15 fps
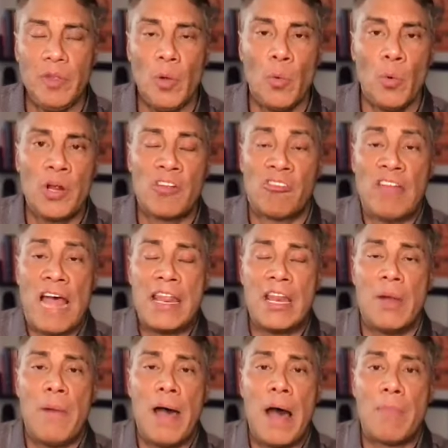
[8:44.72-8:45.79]
We're excited
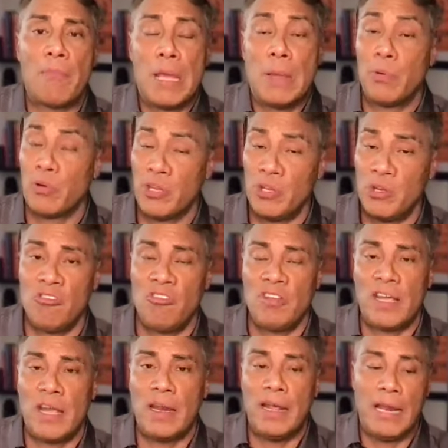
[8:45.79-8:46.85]
about people
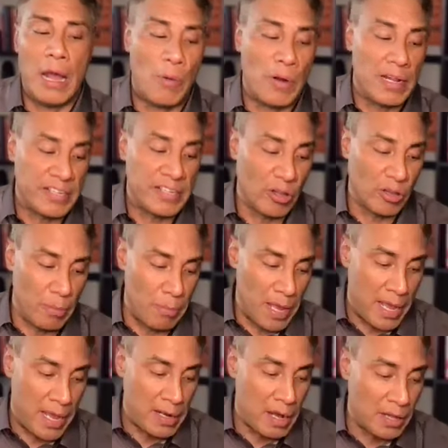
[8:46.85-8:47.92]
using it. And I want to tell the
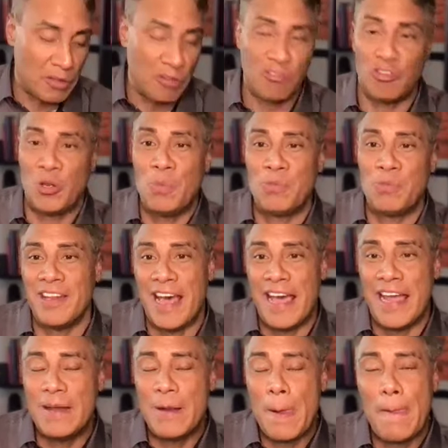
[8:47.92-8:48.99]
men on the Zoom
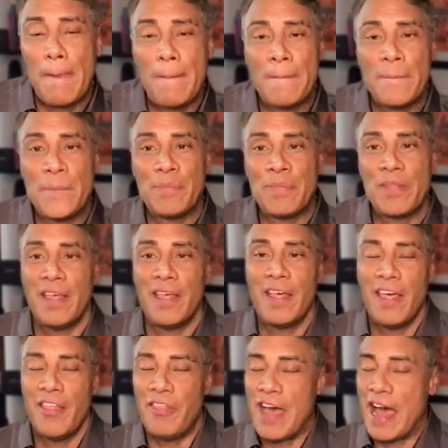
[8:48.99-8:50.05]
tonight
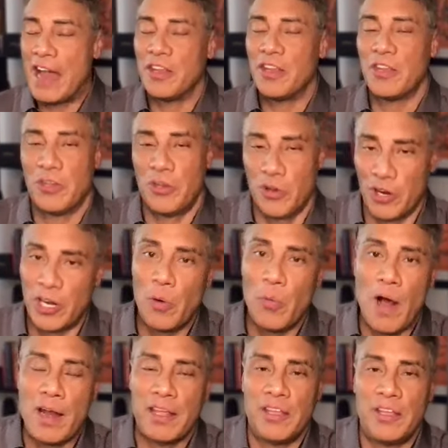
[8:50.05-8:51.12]
that you're going to
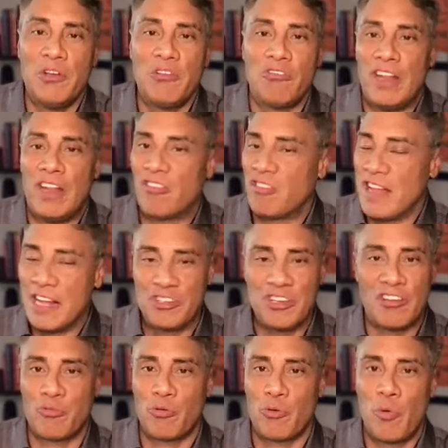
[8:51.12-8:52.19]
want to use it. It's not
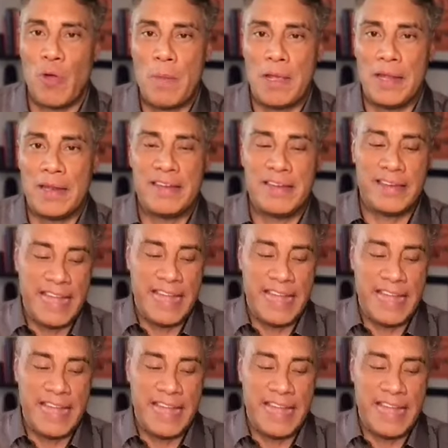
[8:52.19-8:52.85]
just for women.